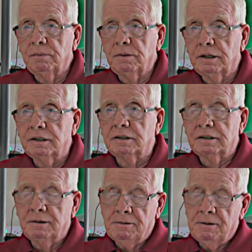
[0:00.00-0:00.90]

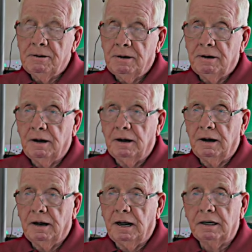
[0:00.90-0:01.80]
this
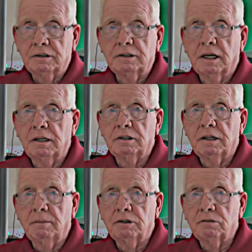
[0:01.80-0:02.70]
exercise
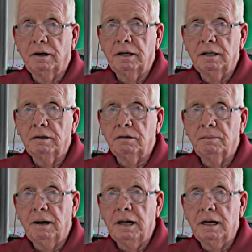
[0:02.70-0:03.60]
demonstrated it
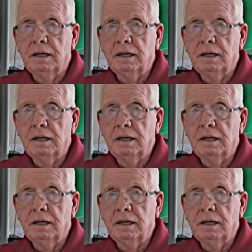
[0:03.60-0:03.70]
to me,